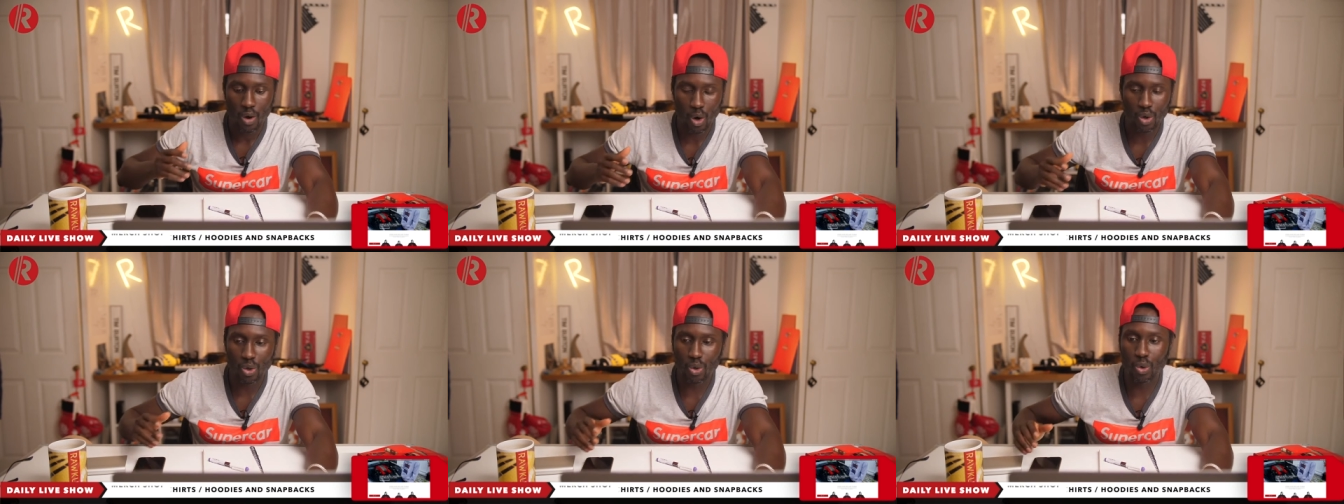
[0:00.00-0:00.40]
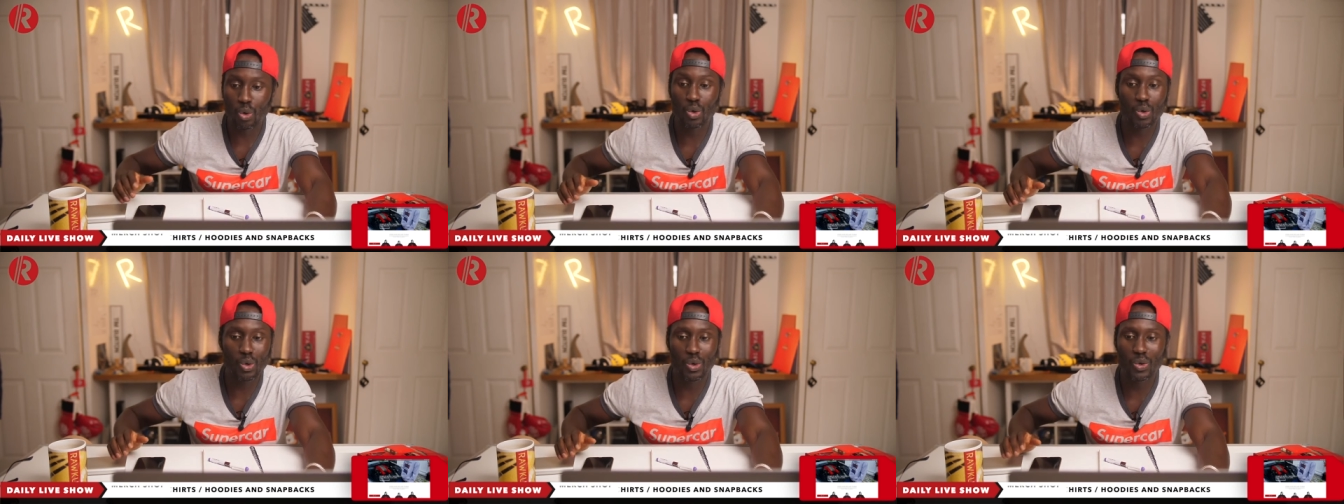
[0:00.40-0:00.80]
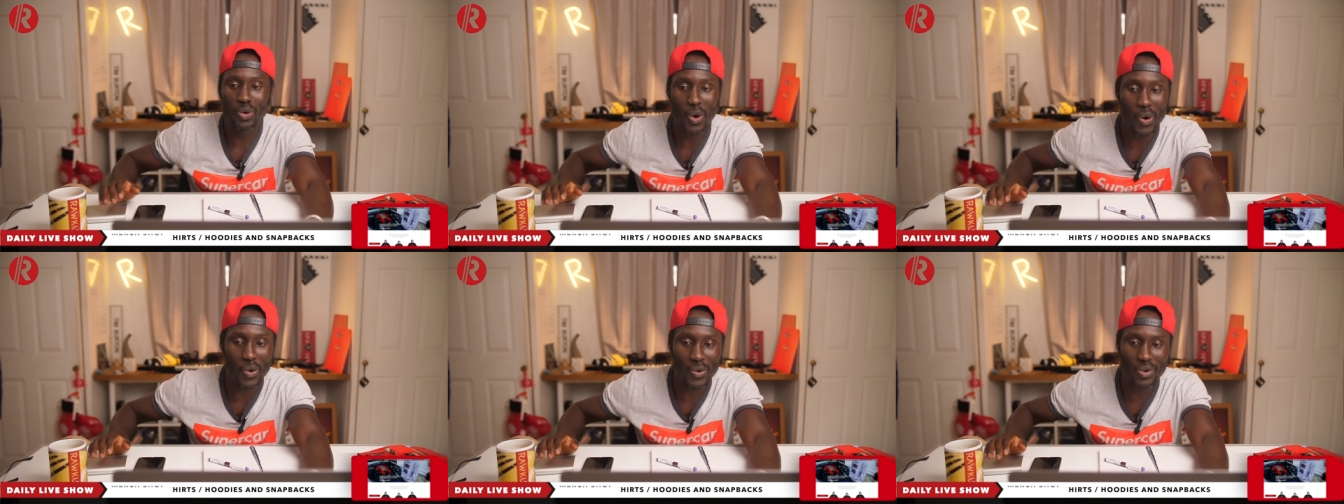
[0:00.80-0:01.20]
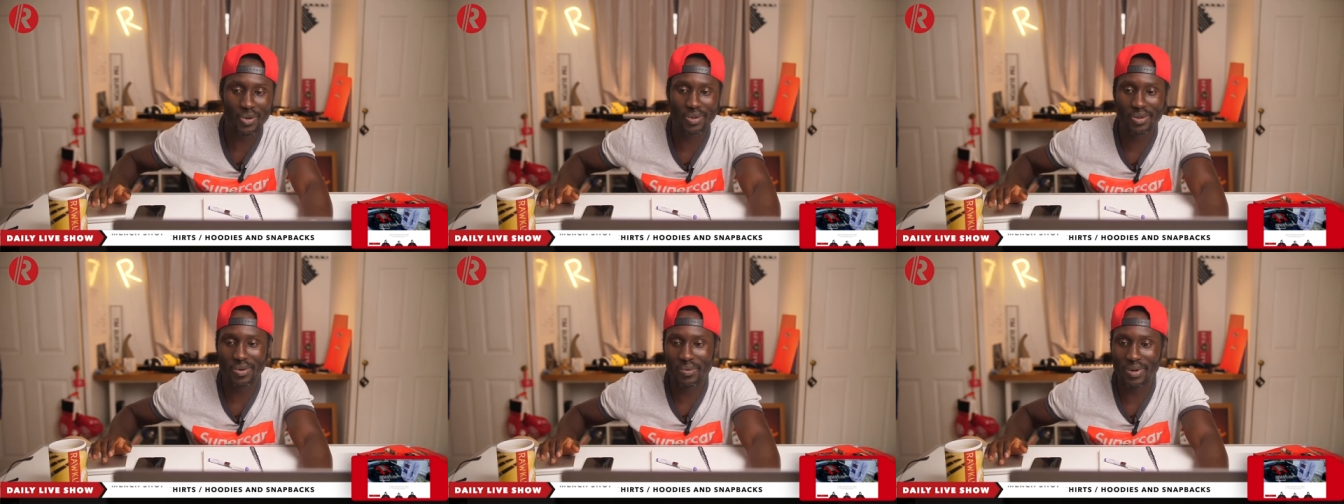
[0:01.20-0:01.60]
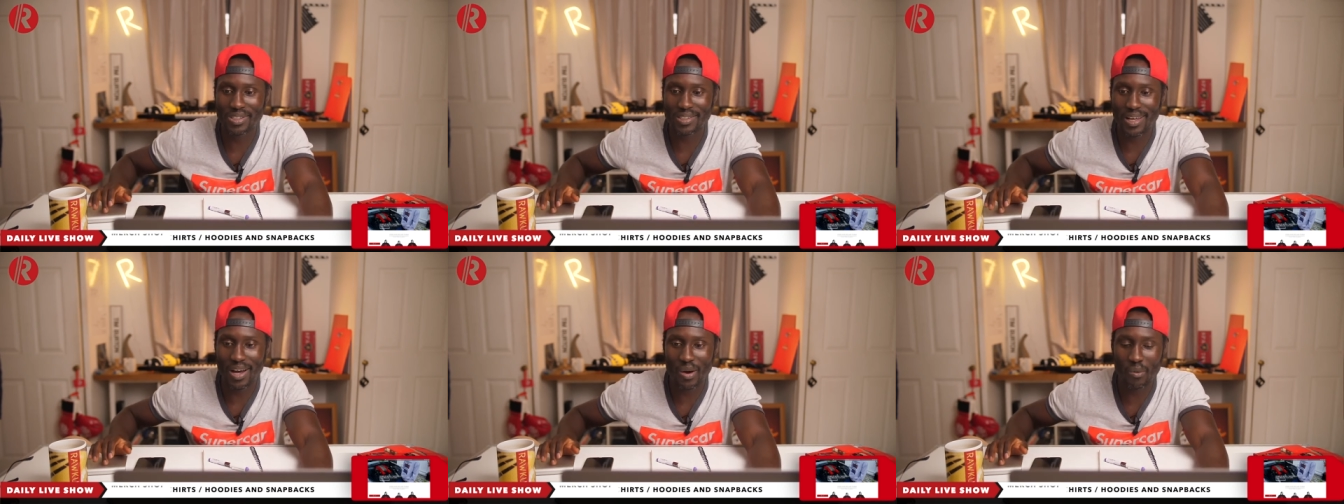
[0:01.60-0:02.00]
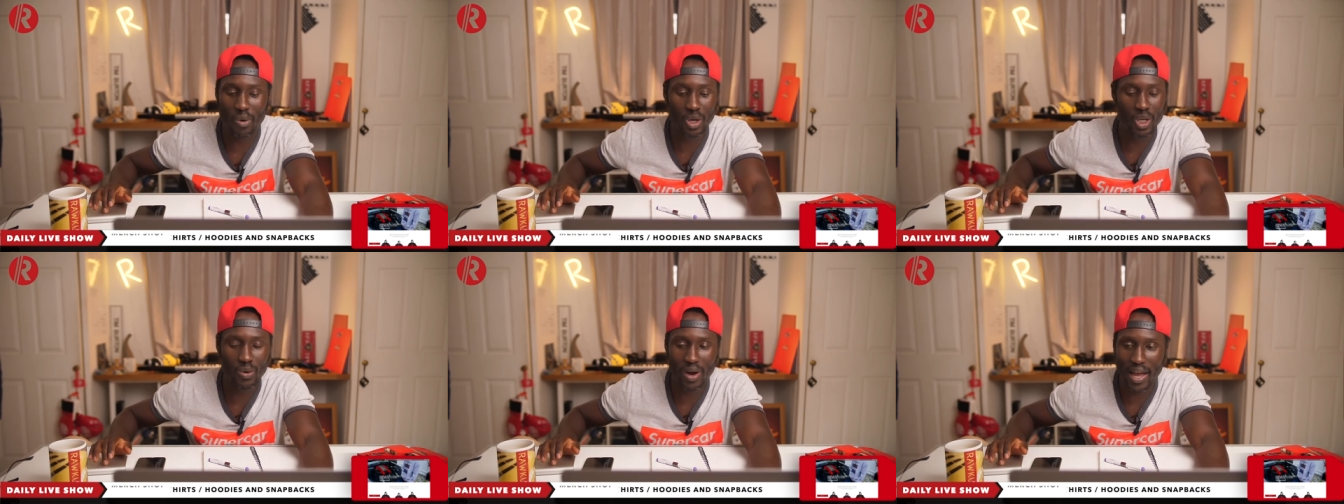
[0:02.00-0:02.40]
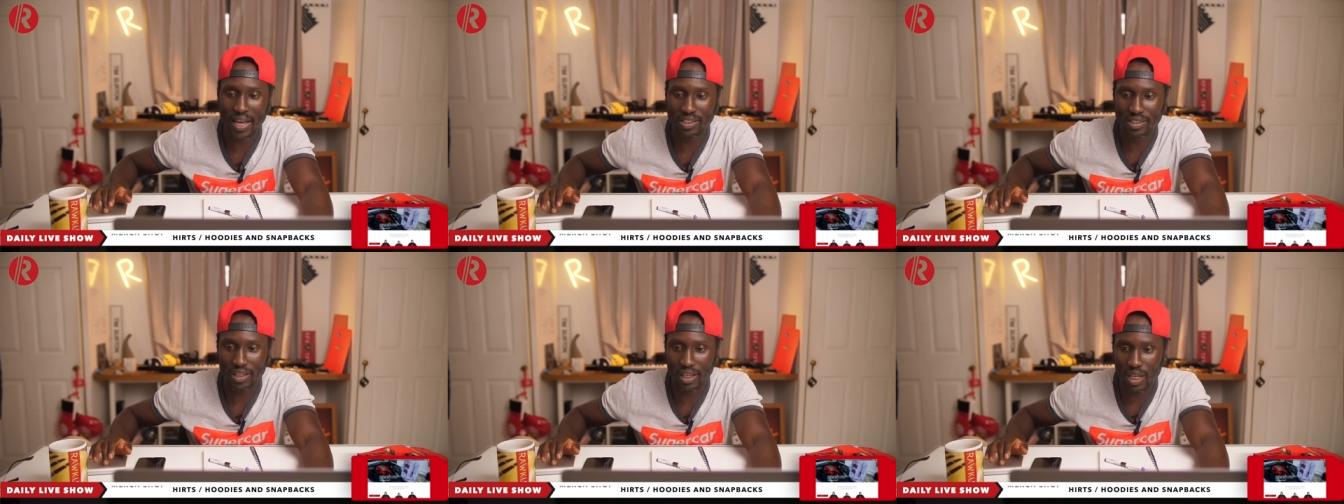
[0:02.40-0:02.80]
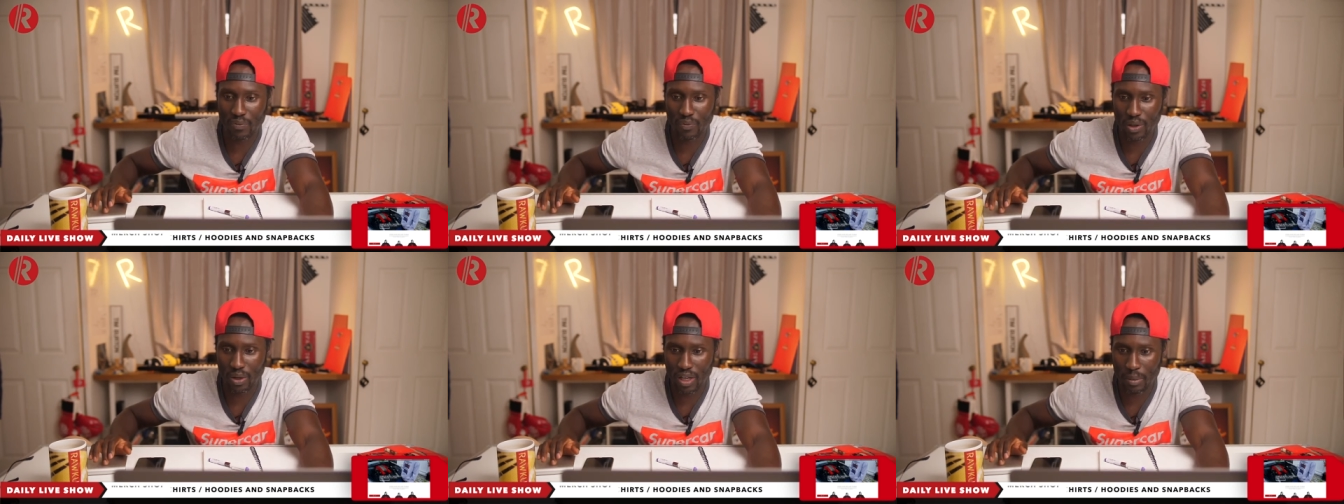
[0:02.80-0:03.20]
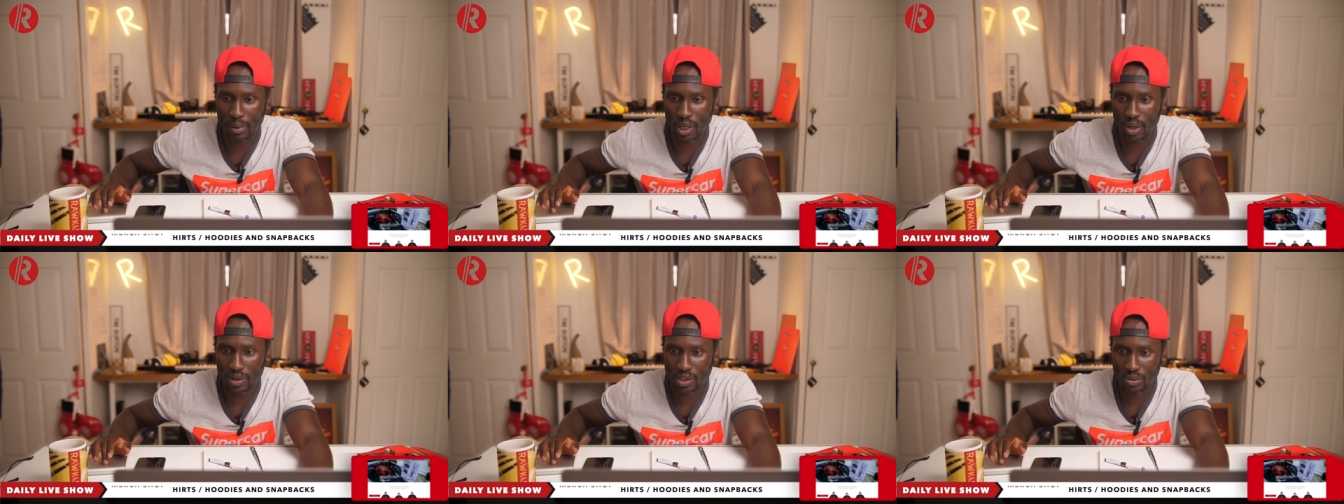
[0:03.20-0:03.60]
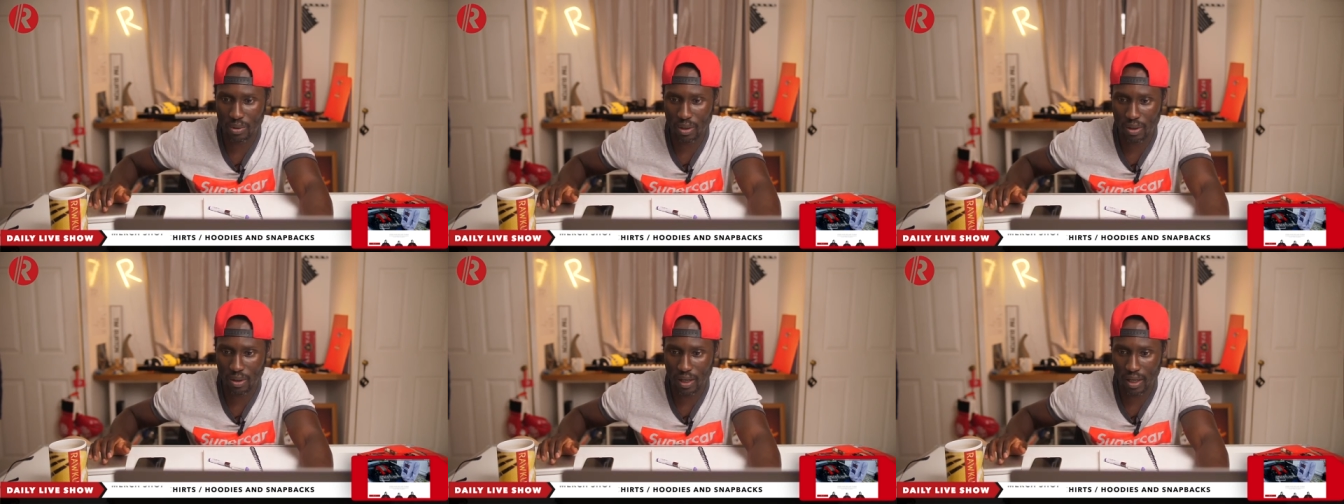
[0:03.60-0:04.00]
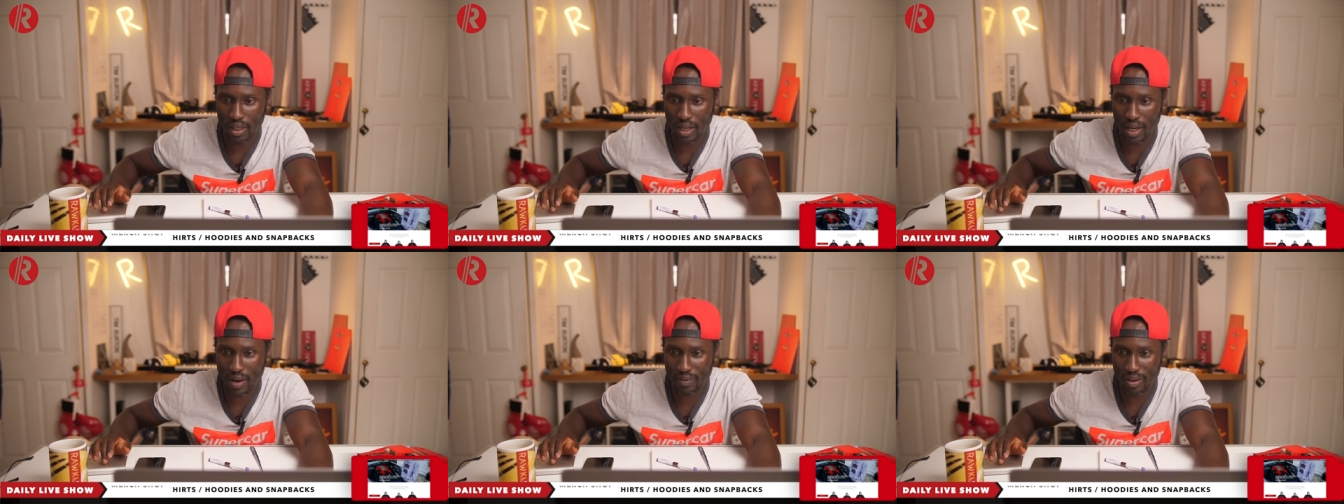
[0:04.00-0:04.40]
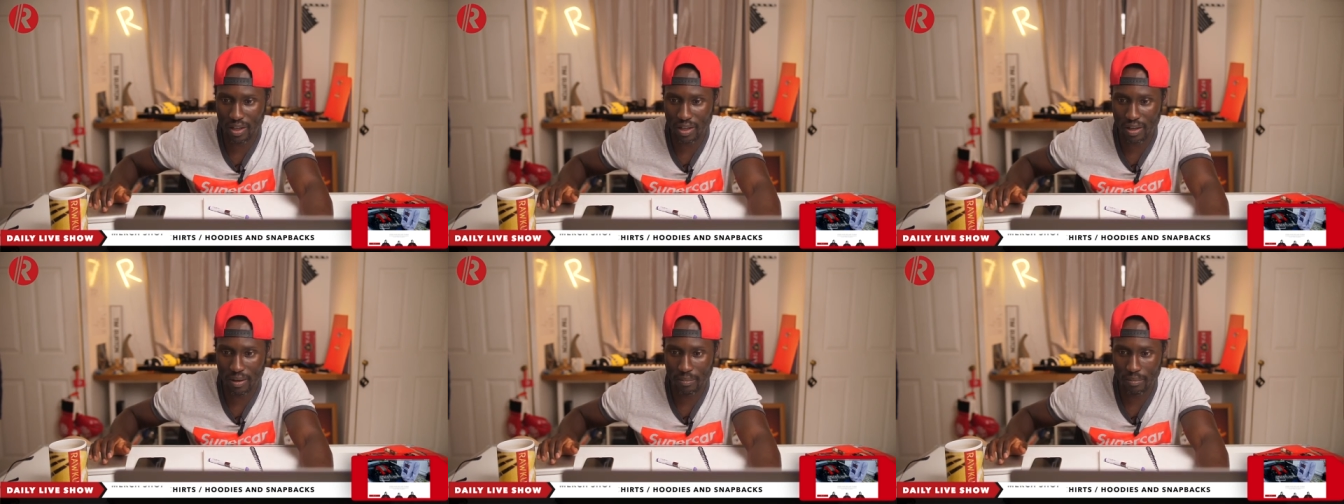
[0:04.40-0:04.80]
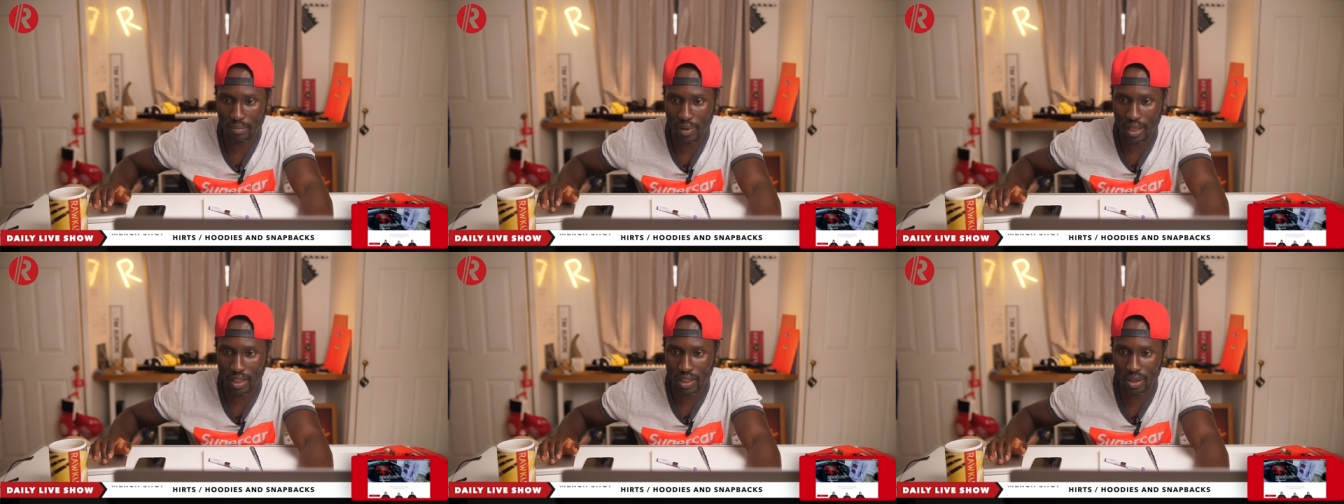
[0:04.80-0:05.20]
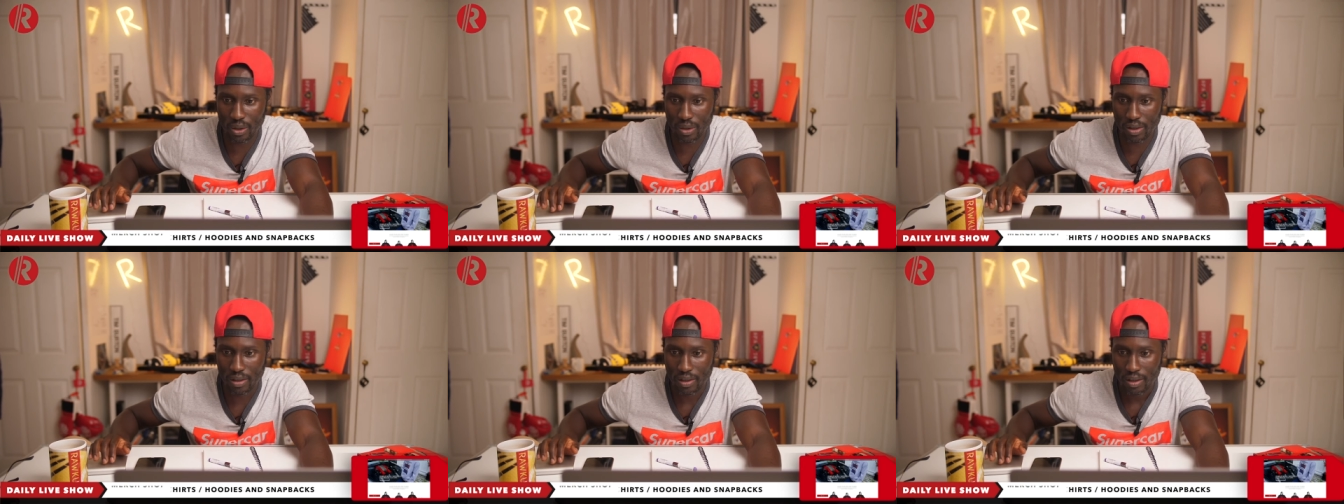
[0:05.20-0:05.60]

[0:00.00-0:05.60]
on Gulu or Google was uh, what you were asking. If not, let me know as well, and i have another another look.